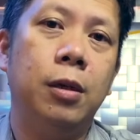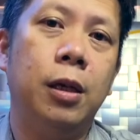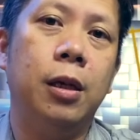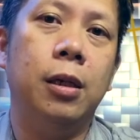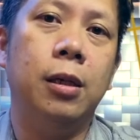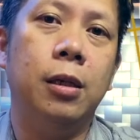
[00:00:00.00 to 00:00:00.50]

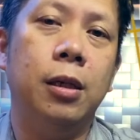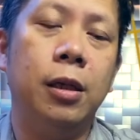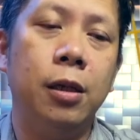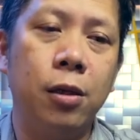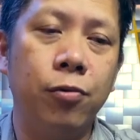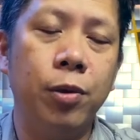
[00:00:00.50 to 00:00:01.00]
uh,
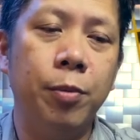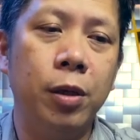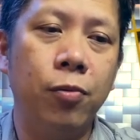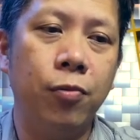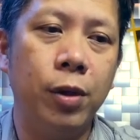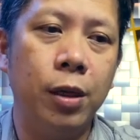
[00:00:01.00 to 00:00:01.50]
in
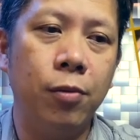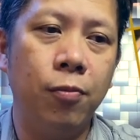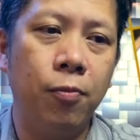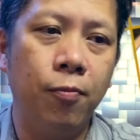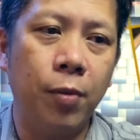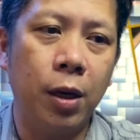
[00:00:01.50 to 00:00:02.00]
agreement with
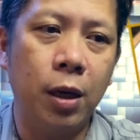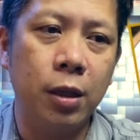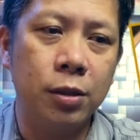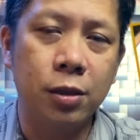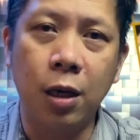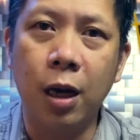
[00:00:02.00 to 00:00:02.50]
Uh,
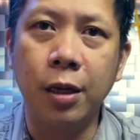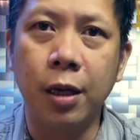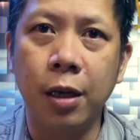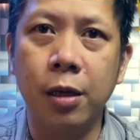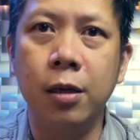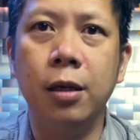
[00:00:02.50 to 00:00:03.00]
Scott
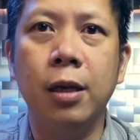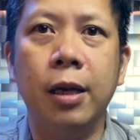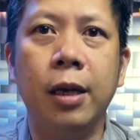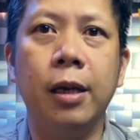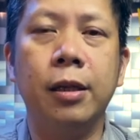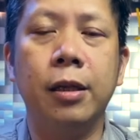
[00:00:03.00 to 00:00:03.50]
here.
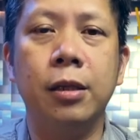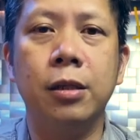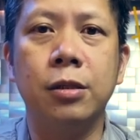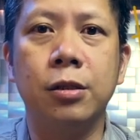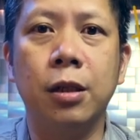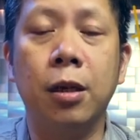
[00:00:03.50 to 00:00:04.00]
It
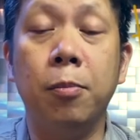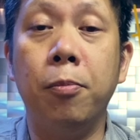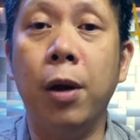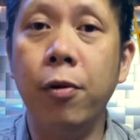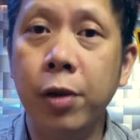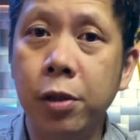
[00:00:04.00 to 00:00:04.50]
is a
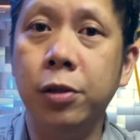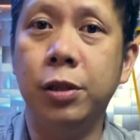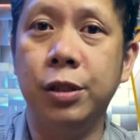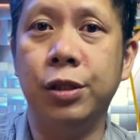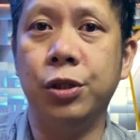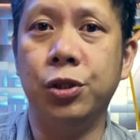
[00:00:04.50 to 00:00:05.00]
very good
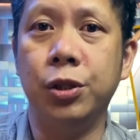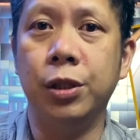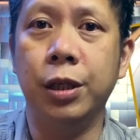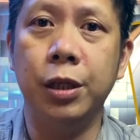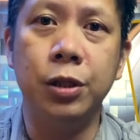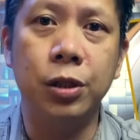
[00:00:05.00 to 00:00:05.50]

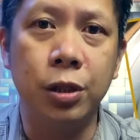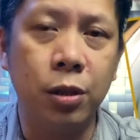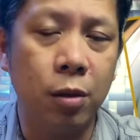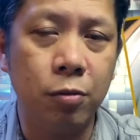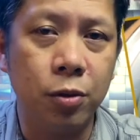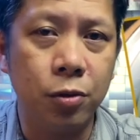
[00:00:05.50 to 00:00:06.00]
decision in C
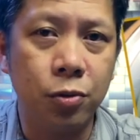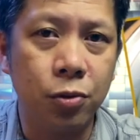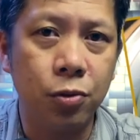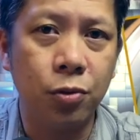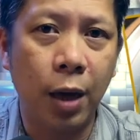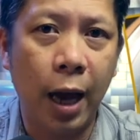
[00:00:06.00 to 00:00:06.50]
W
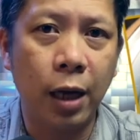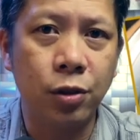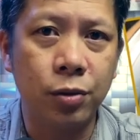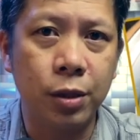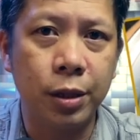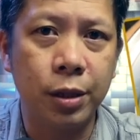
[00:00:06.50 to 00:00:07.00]
to
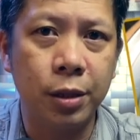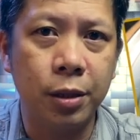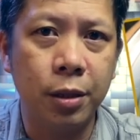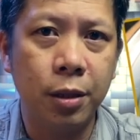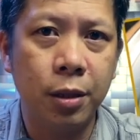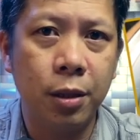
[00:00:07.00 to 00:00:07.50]
actually
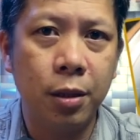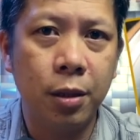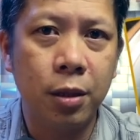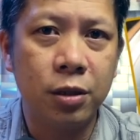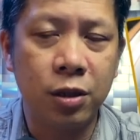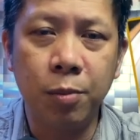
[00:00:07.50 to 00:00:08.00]

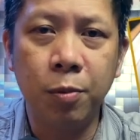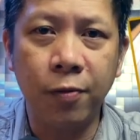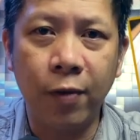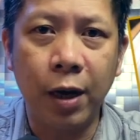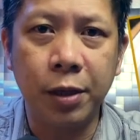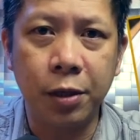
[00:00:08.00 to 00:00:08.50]

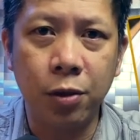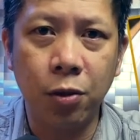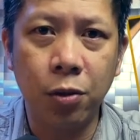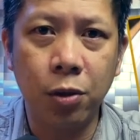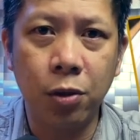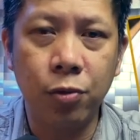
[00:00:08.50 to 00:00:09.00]
simplify their
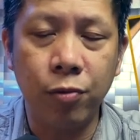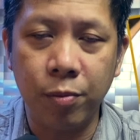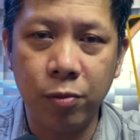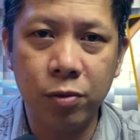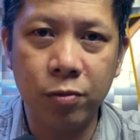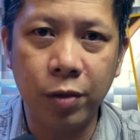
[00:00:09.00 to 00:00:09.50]
logo,
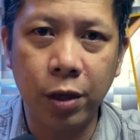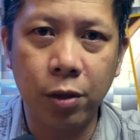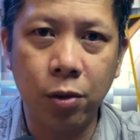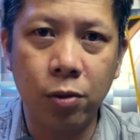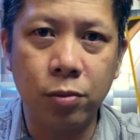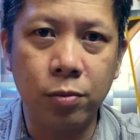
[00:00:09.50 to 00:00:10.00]
remove their
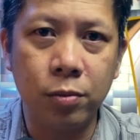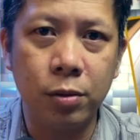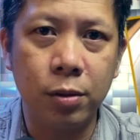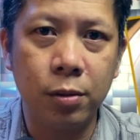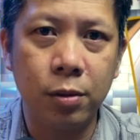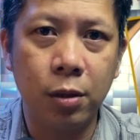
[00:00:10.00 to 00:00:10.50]
own
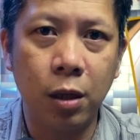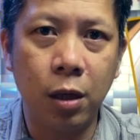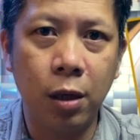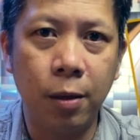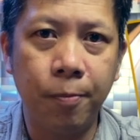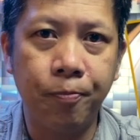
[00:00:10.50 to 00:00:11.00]

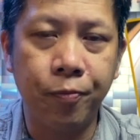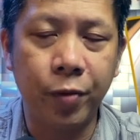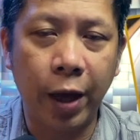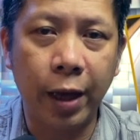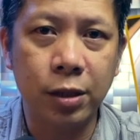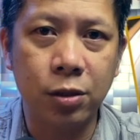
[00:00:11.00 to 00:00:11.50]
um,
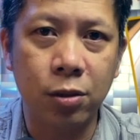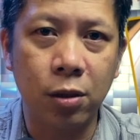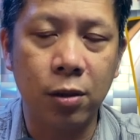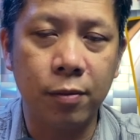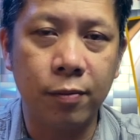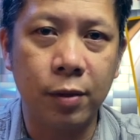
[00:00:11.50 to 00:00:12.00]
text
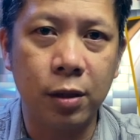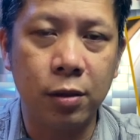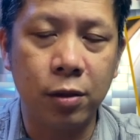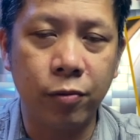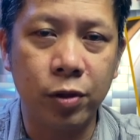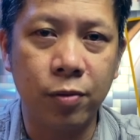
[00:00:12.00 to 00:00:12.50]
of uh,
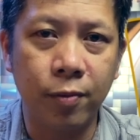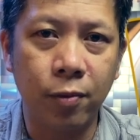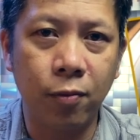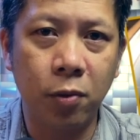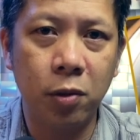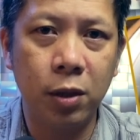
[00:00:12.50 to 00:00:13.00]
Christopher
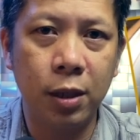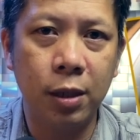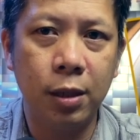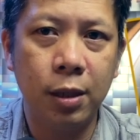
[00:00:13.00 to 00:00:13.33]
Ward,